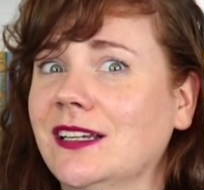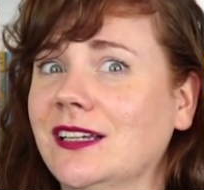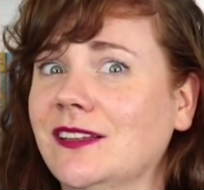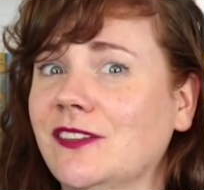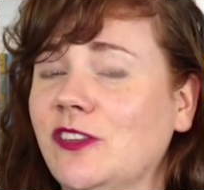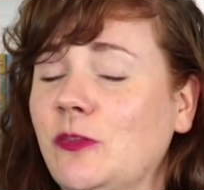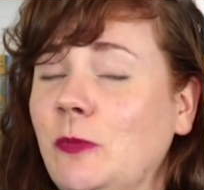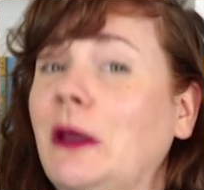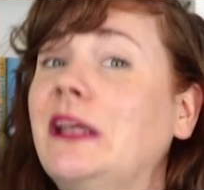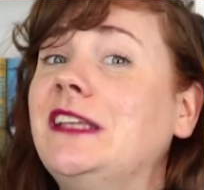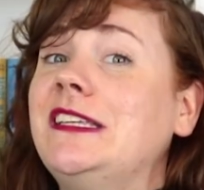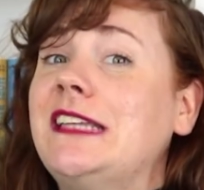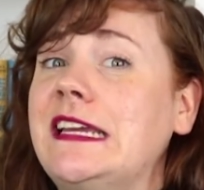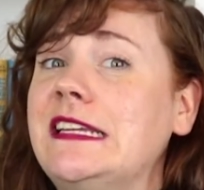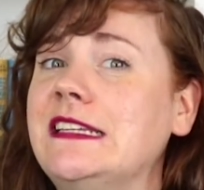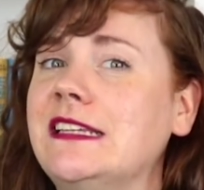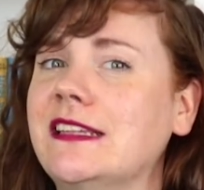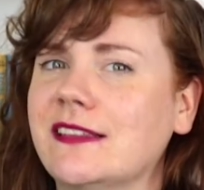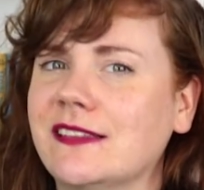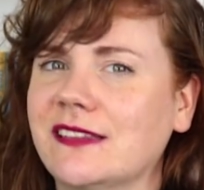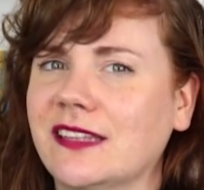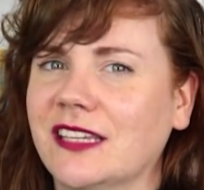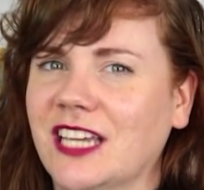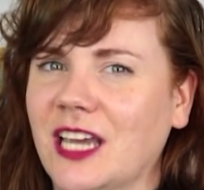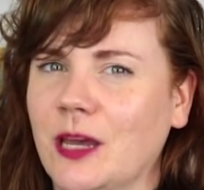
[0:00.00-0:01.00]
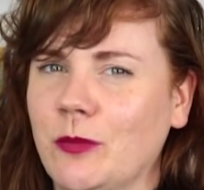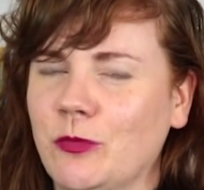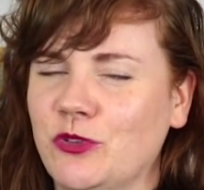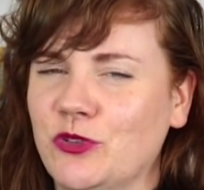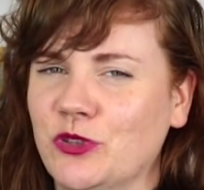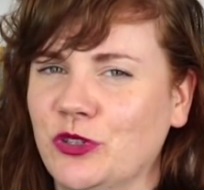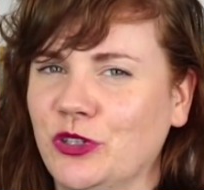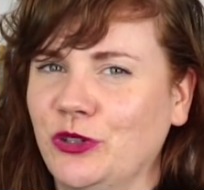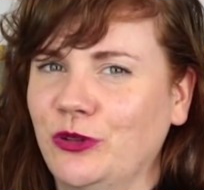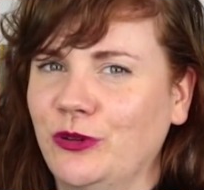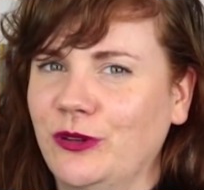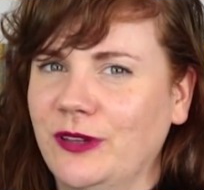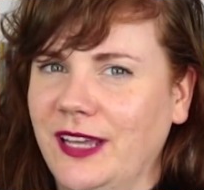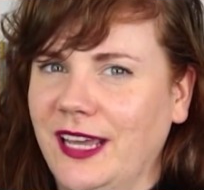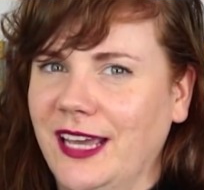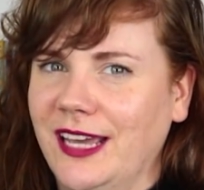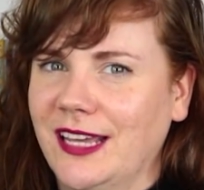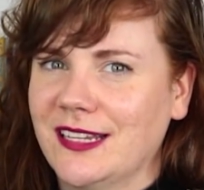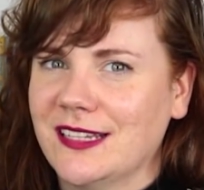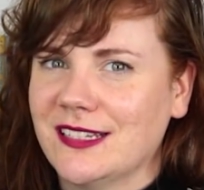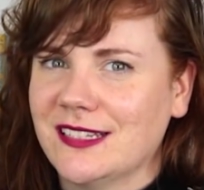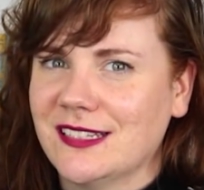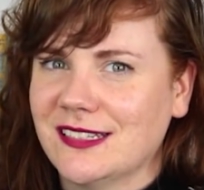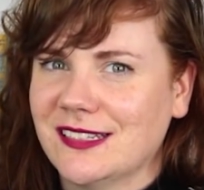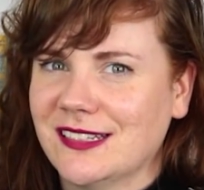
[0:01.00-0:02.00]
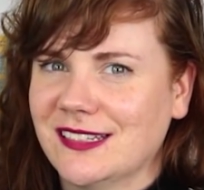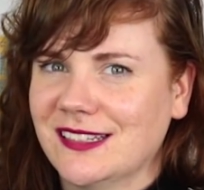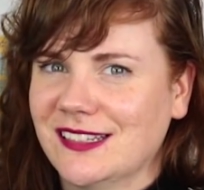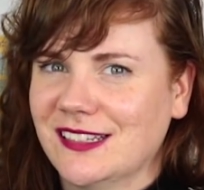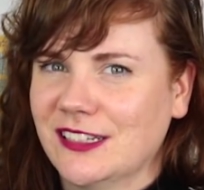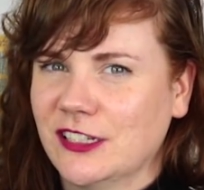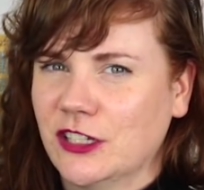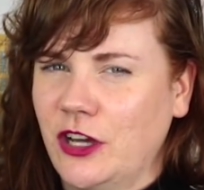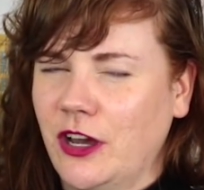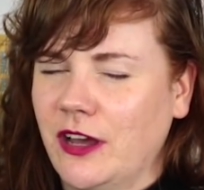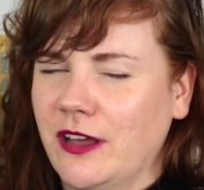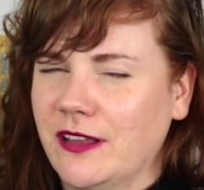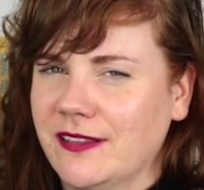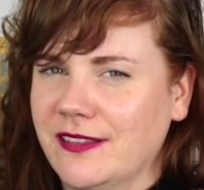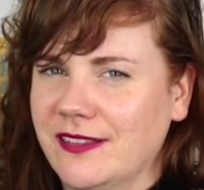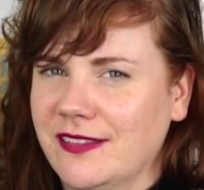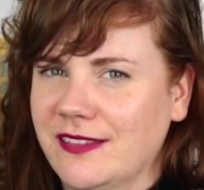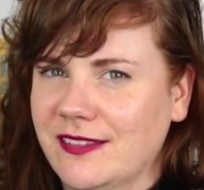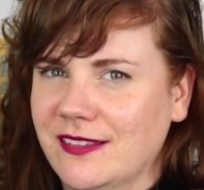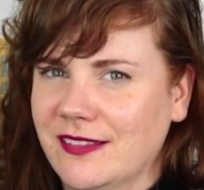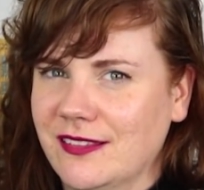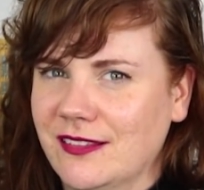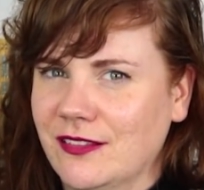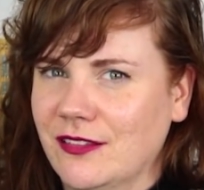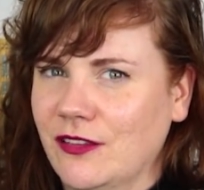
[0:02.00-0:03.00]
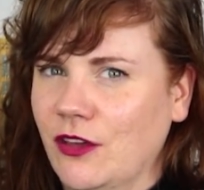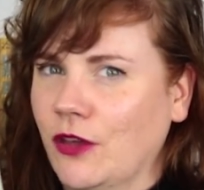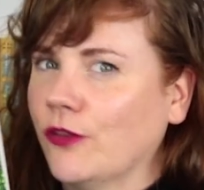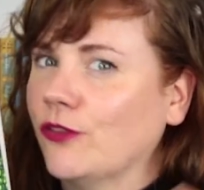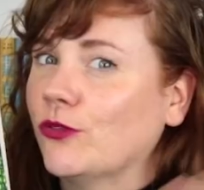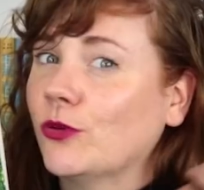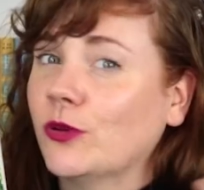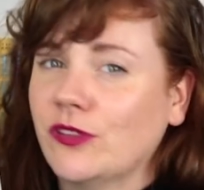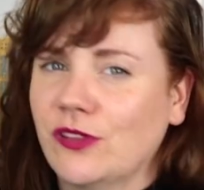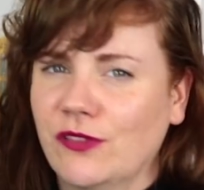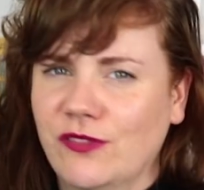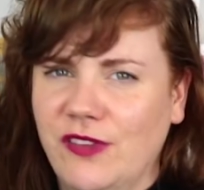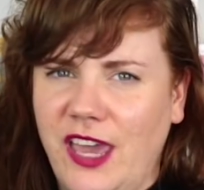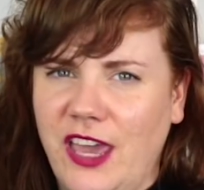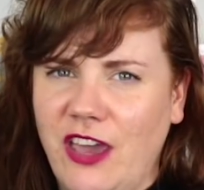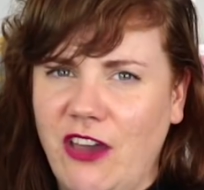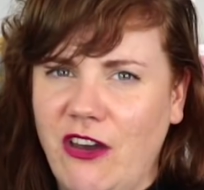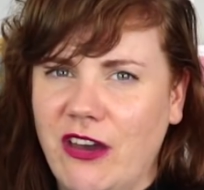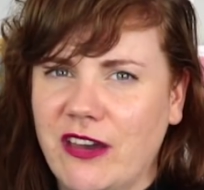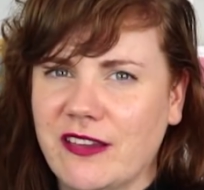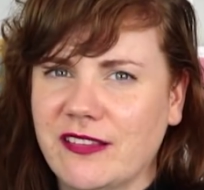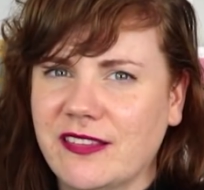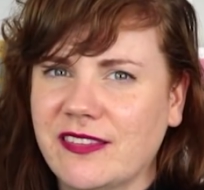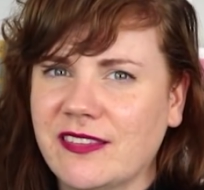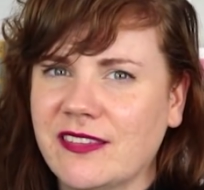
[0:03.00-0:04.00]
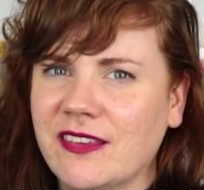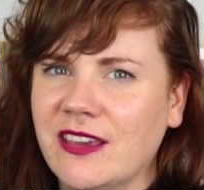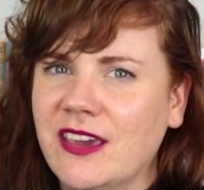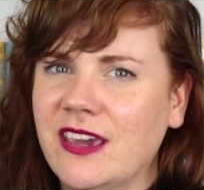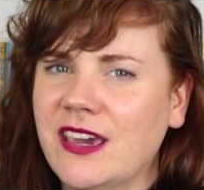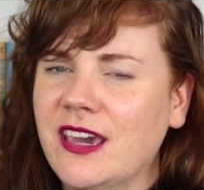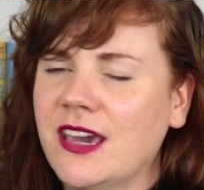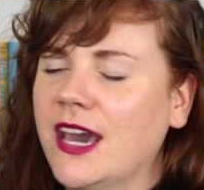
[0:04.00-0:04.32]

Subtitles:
spontaneously come true and cause all sorts of chaos.